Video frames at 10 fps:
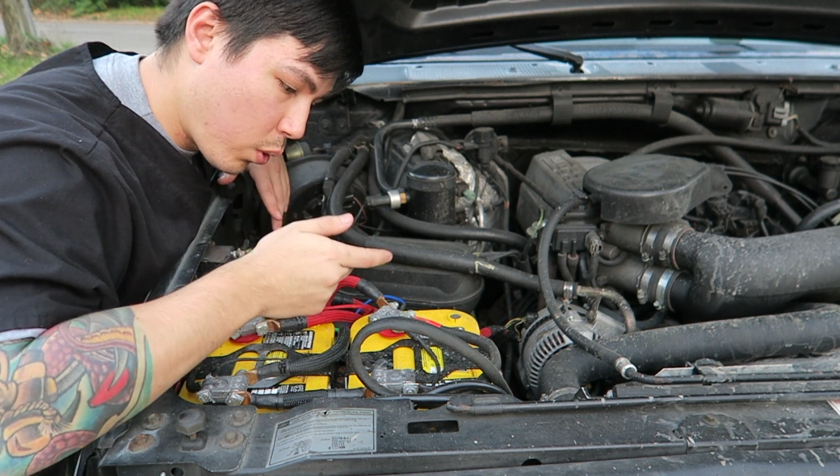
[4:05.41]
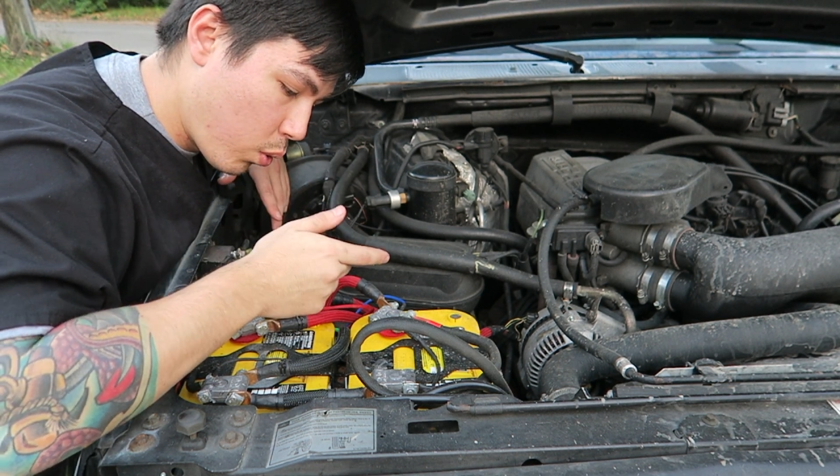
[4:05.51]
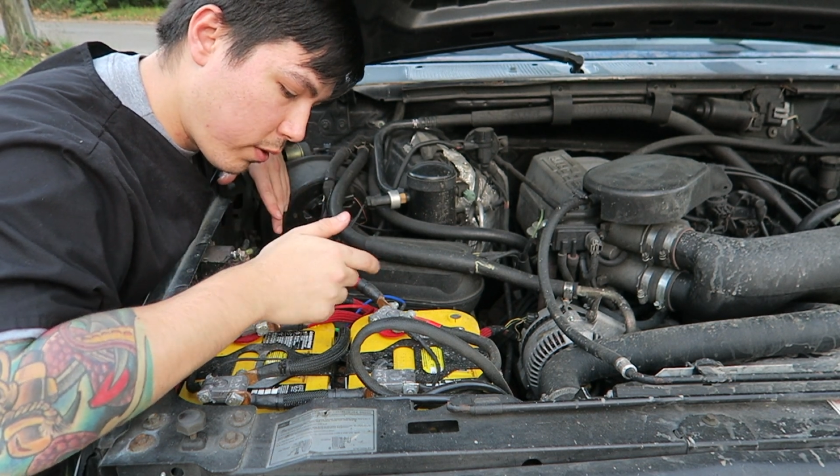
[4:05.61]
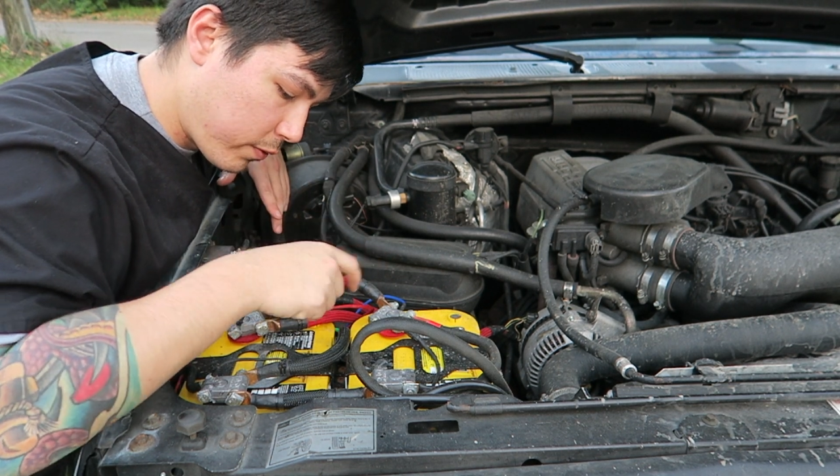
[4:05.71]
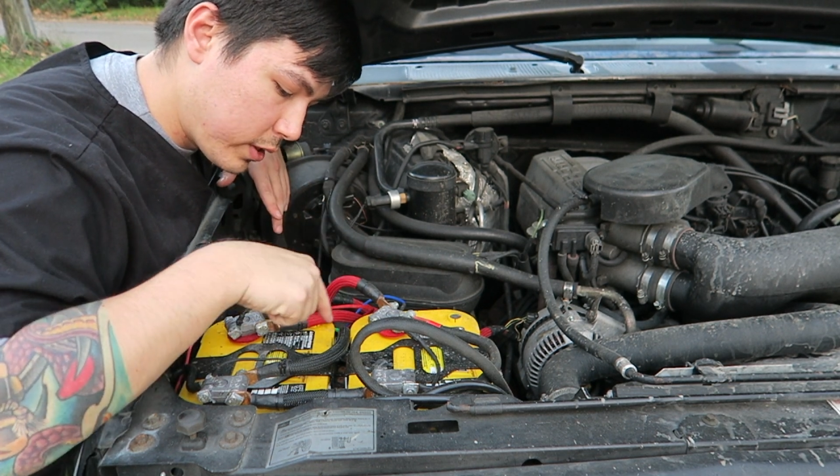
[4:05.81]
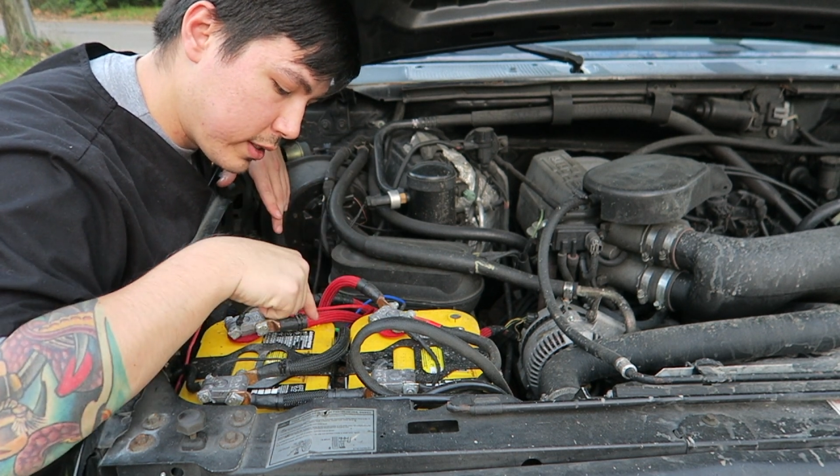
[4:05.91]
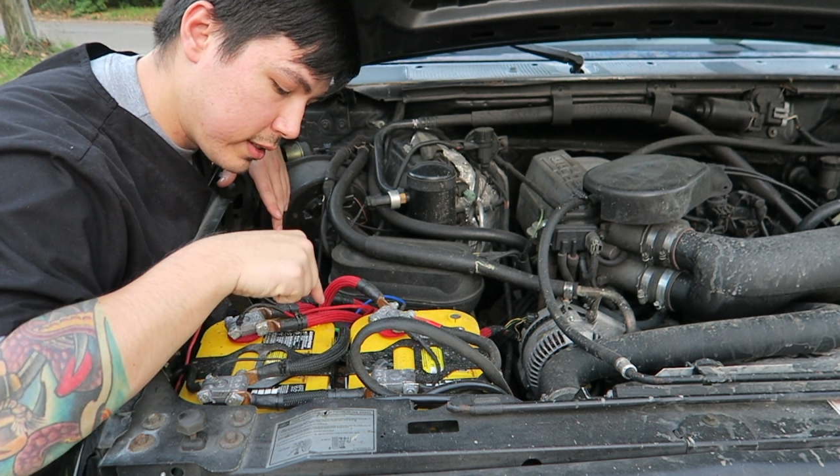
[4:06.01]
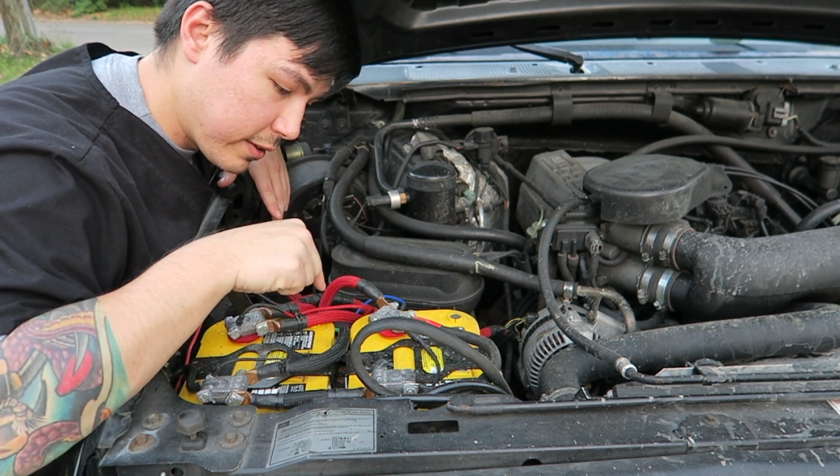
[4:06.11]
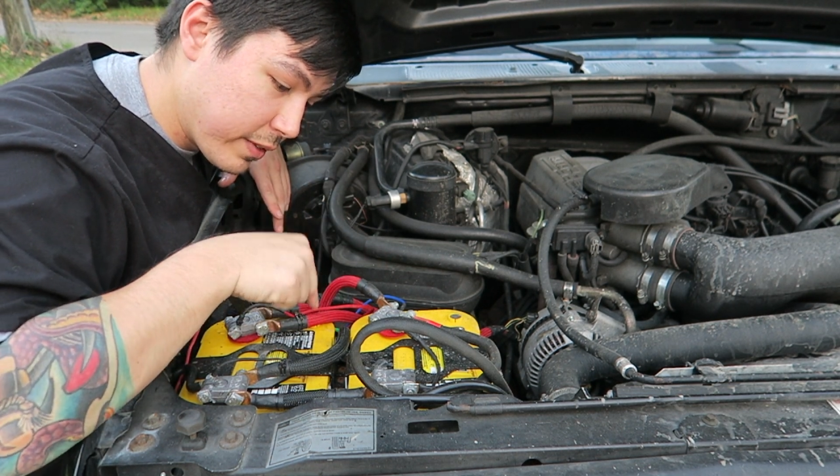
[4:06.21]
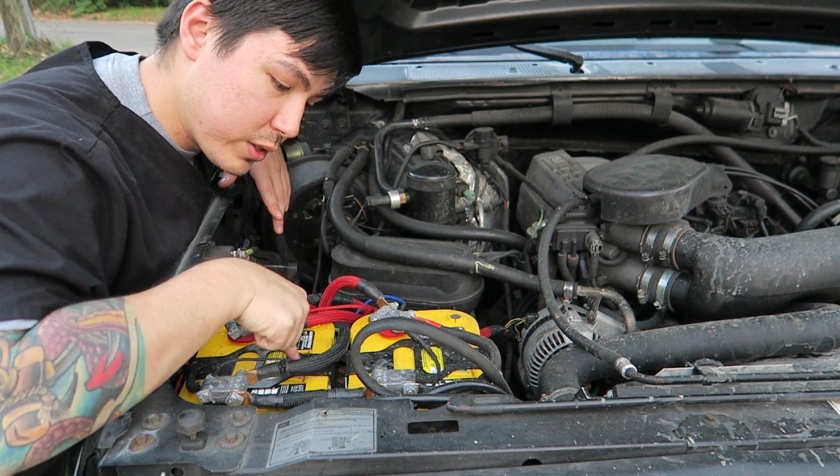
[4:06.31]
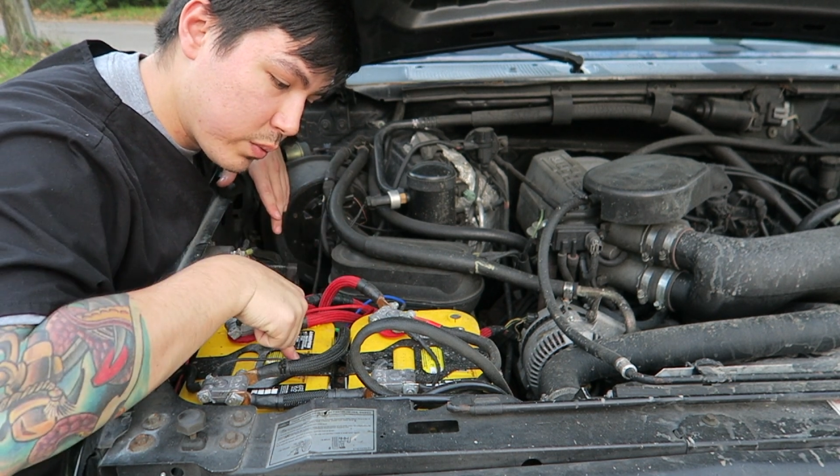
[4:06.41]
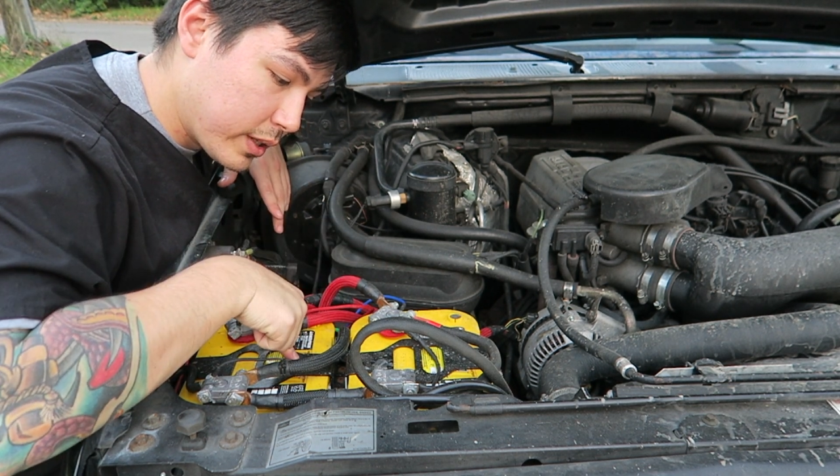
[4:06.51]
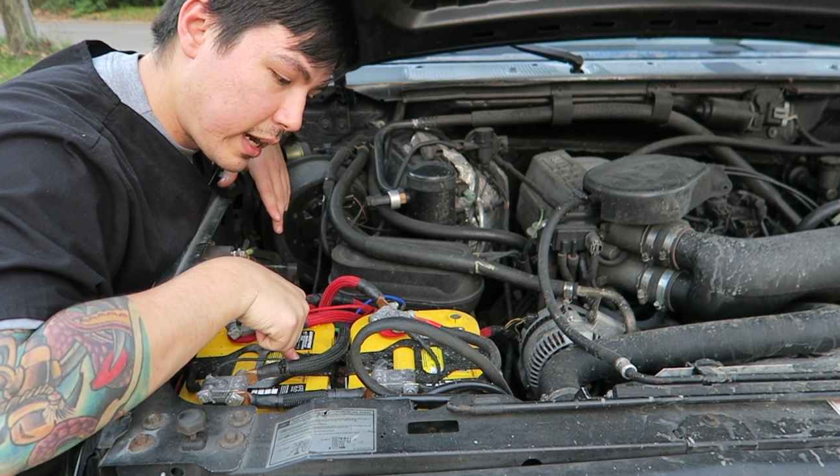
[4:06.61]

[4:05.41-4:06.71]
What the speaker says: Or for instance, if this one